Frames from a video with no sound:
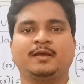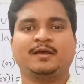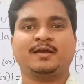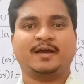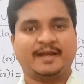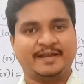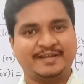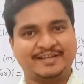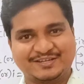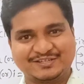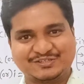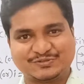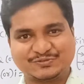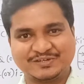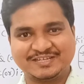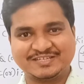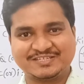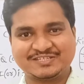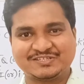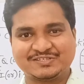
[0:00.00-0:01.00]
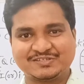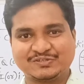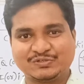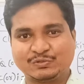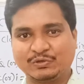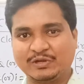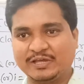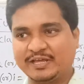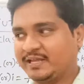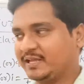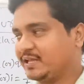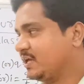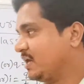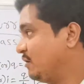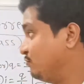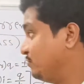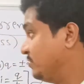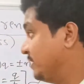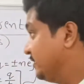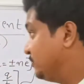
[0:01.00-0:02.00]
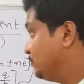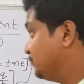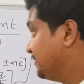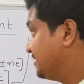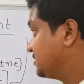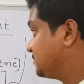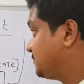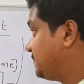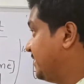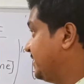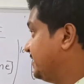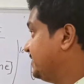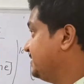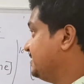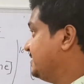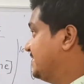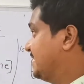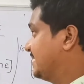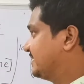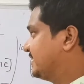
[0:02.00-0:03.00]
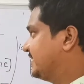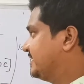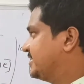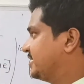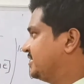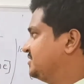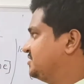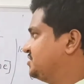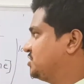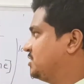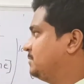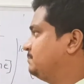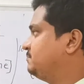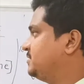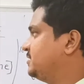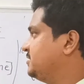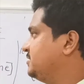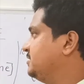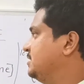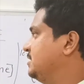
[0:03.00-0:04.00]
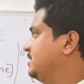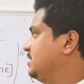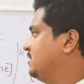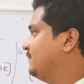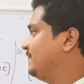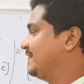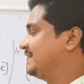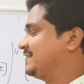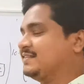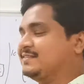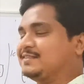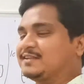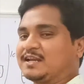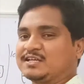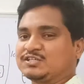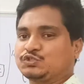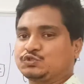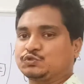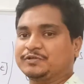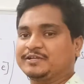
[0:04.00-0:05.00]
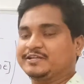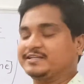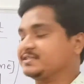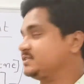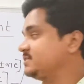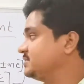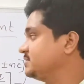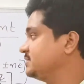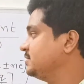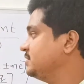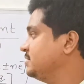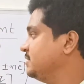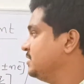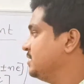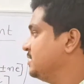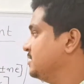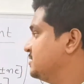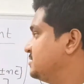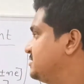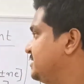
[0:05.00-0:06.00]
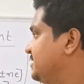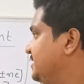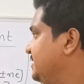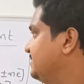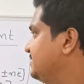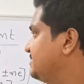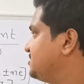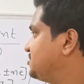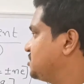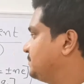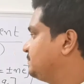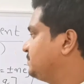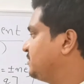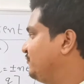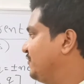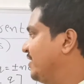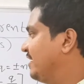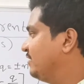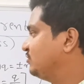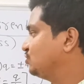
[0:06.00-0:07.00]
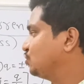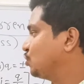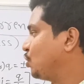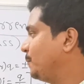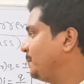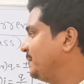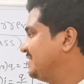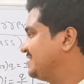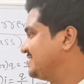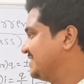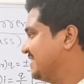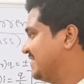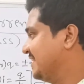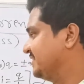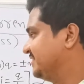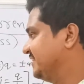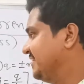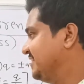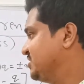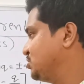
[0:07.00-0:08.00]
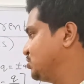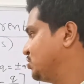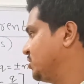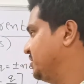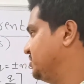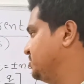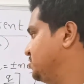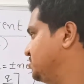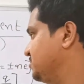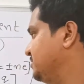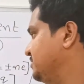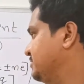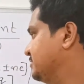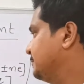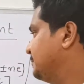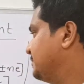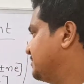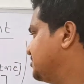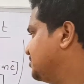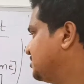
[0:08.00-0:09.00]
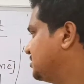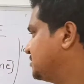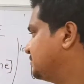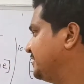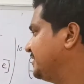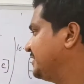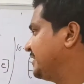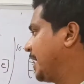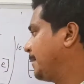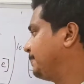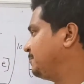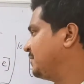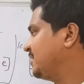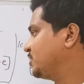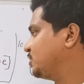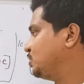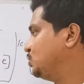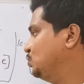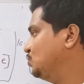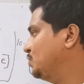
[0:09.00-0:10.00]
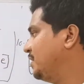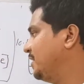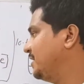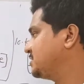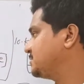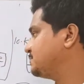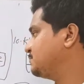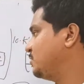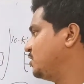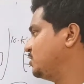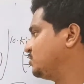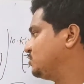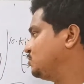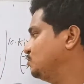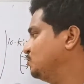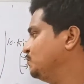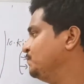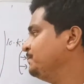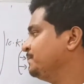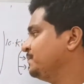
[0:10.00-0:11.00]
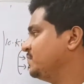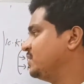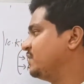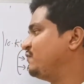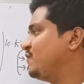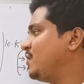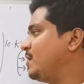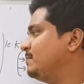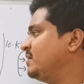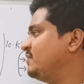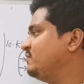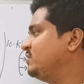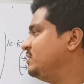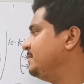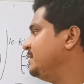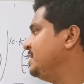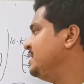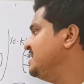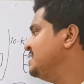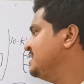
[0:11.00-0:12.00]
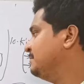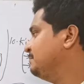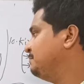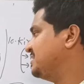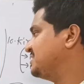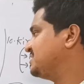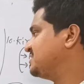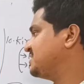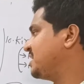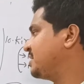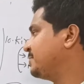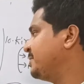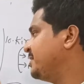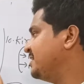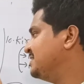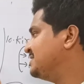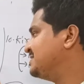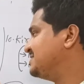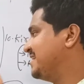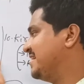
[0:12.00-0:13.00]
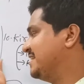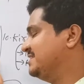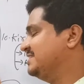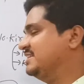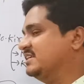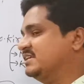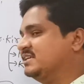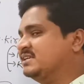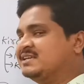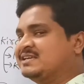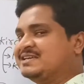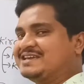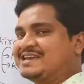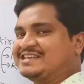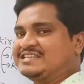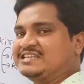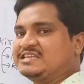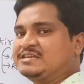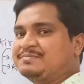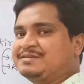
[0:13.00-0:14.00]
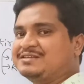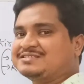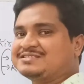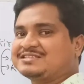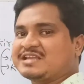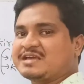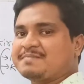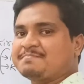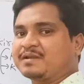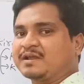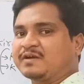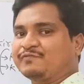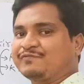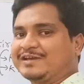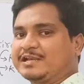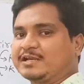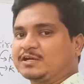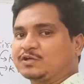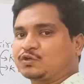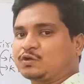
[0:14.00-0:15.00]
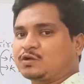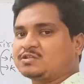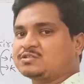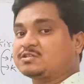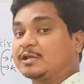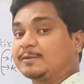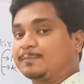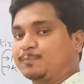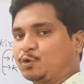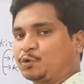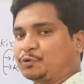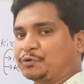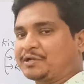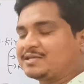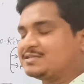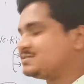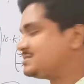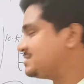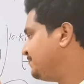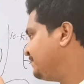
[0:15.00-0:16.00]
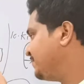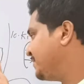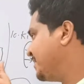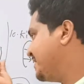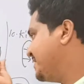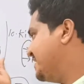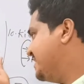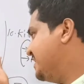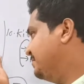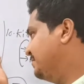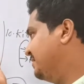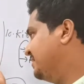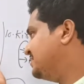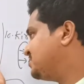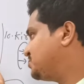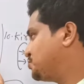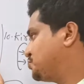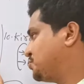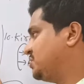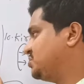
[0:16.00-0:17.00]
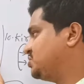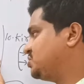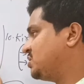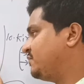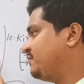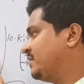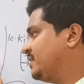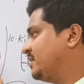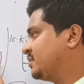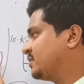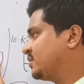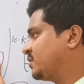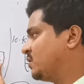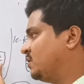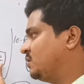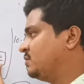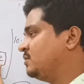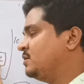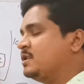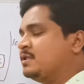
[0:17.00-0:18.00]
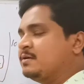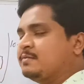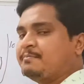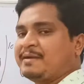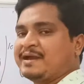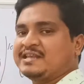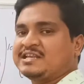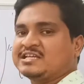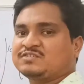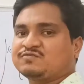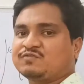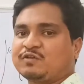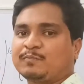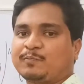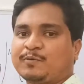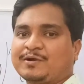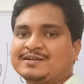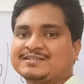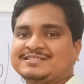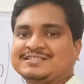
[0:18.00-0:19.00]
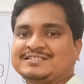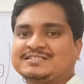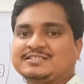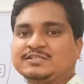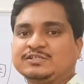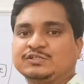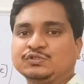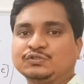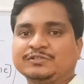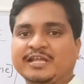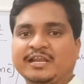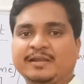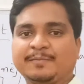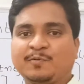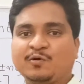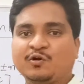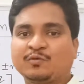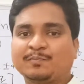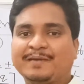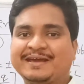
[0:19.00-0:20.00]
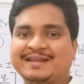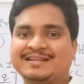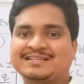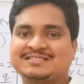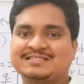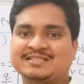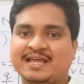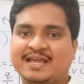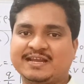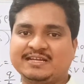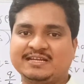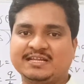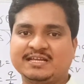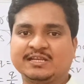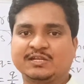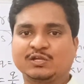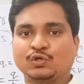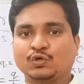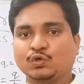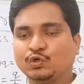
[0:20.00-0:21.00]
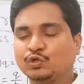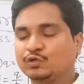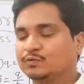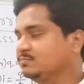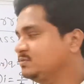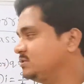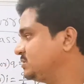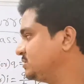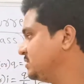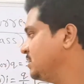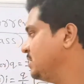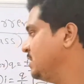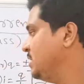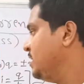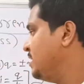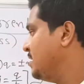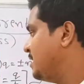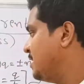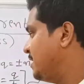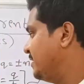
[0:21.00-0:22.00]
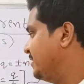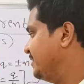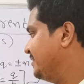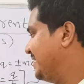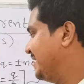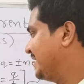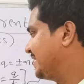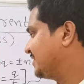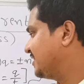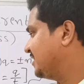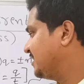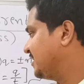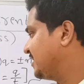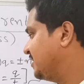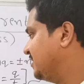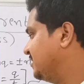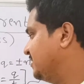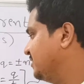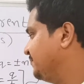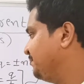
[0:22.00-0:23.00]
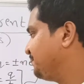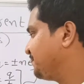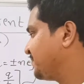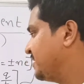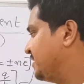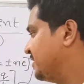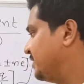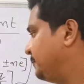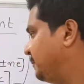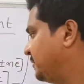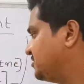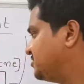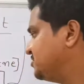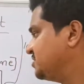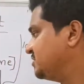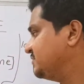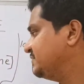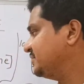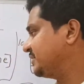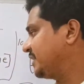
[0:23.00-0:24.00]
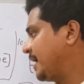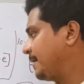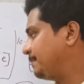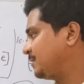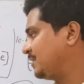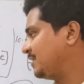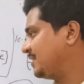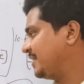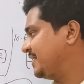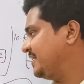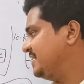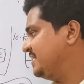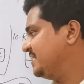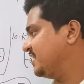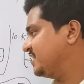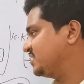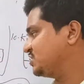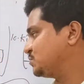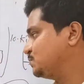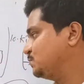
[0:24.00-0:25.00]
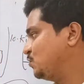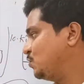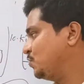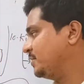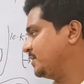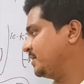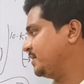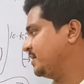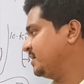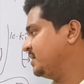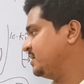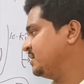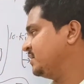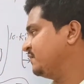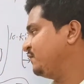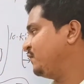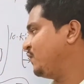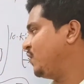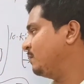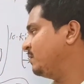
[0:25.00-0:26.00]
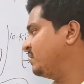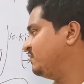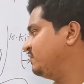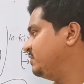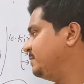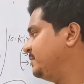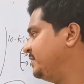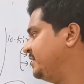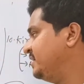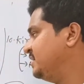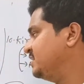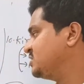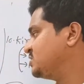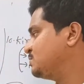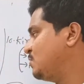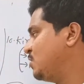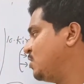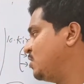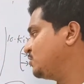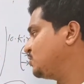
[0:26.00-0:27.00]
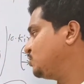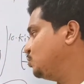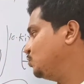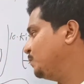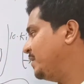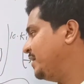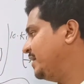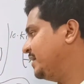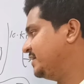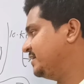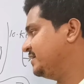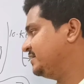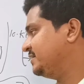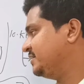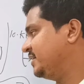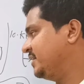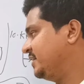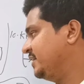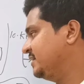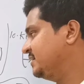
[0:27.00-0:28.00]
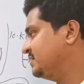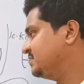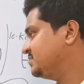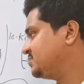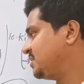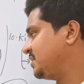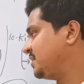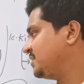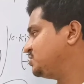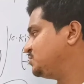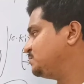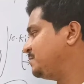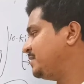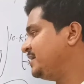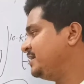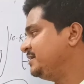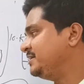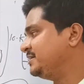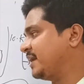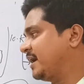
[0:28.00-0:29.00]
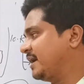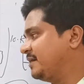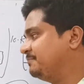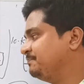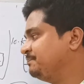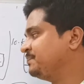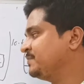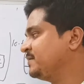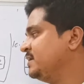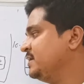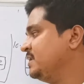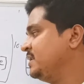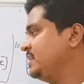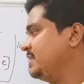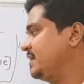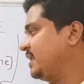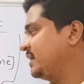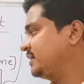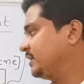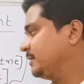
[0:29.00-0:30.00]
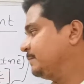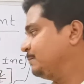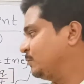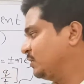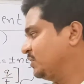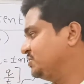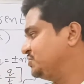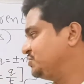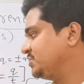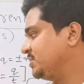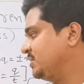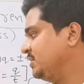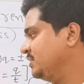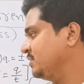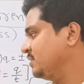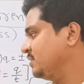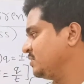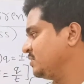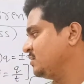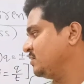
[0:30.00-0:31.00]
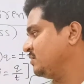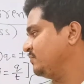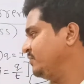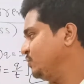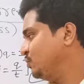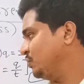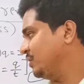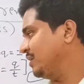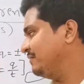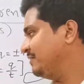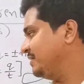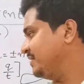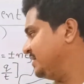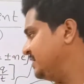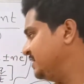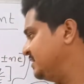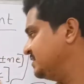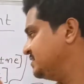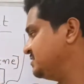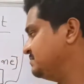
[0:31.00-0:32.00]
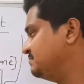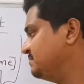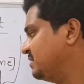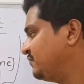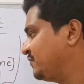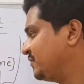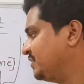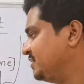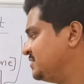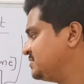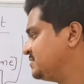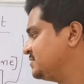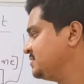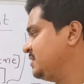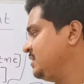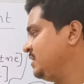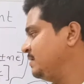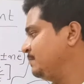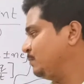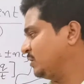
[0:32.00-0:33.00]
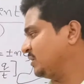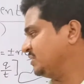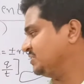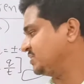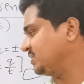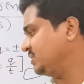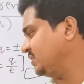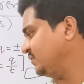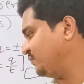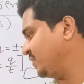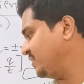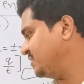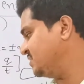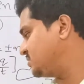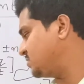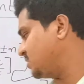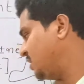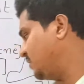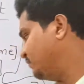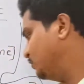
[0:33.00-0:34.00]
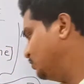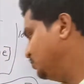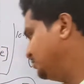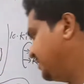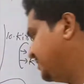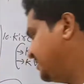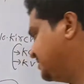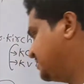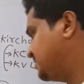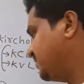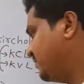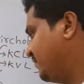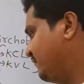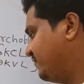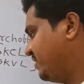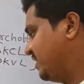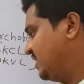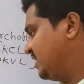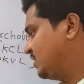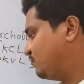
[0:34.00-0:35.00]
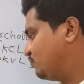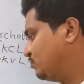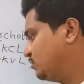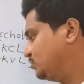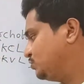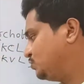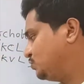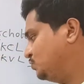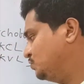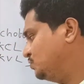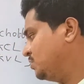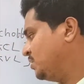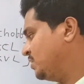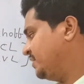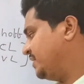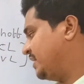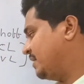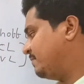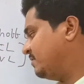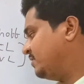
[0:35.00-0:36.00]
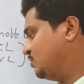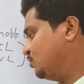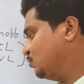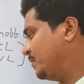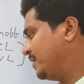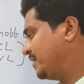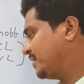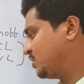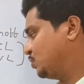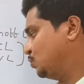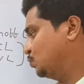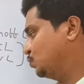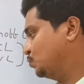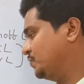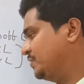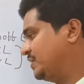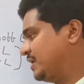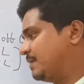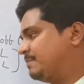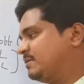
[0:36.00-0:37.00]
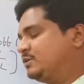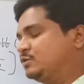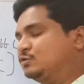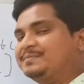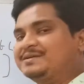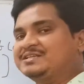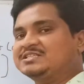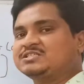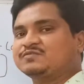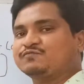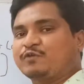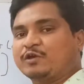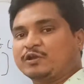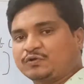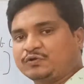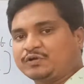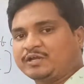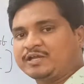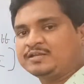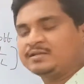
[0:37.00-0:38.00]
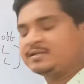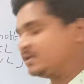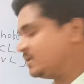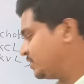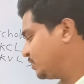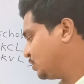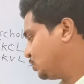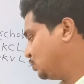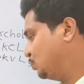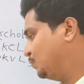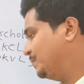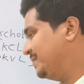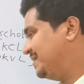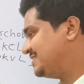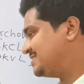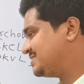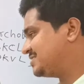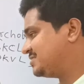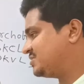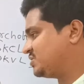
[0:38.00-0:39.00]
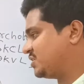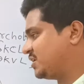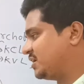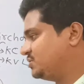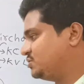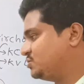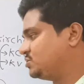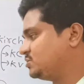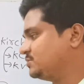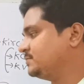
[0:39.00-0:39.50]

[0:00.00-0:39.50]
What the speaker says: Hi dear students, today I would like to explain electric current chapter for 10th class students. See, in this chapter we have the topics electric charge represented by capital Q or small q. The formula will be plus or minus Ne. Ne means number of electrons or protons. E means charge of an electron minus 1.6 into 10 power minus 19 coulombs. And electric current represented with capital I as small I. Formula will be small q by T, charge by time. Electric potential, we don't have any symbol for this. Potential difference or voltage V equal to W by Q. W means work done, Q means charge.